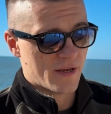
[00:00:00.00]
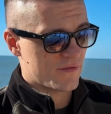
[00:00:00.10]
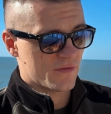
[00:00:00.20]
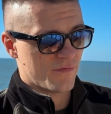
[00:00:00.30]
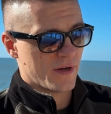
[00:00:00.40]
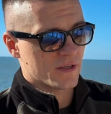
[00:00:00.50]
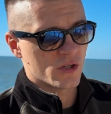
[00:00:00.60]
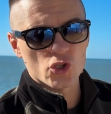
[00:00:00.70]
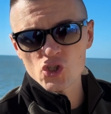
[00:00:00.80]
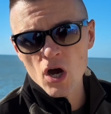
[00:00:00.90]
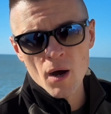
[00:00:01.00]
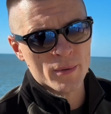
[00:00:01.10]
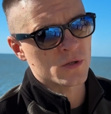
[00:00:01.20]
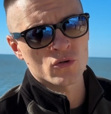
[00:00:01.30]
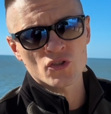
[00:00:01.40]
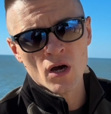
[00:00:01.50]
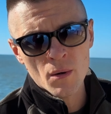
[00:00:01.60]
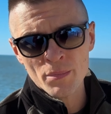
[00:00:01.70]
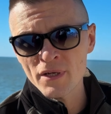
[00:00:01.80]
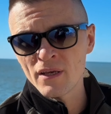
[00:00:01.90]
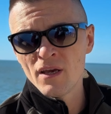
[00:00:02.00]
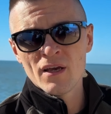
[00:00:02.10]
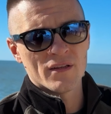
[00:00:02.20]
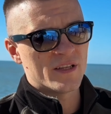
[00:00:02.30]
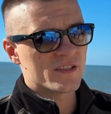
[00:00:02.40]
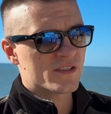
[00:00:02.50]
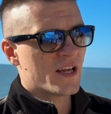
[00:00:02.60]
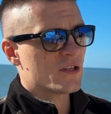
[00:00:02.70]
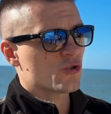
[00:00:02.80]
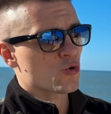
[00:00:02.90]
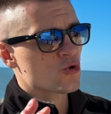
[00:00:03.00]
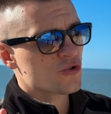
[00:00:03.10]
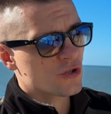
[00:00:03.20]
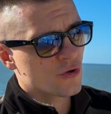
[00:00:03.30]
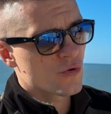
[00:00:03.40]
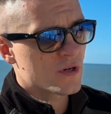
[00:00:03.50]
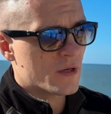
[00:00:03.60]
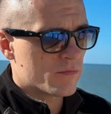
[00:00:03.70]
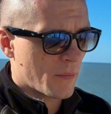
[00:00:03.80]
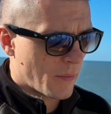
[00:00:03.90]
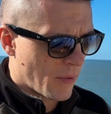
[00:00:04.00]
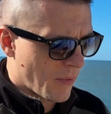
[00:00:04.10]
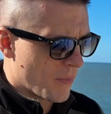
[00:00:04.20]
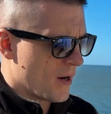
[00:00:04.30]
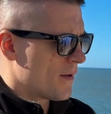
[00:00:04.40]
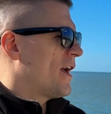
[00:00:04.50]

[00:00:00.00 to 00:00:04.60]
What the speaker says: You have to find a good job and a good company, this and that, social security, blah, blah, blah, blah, blah.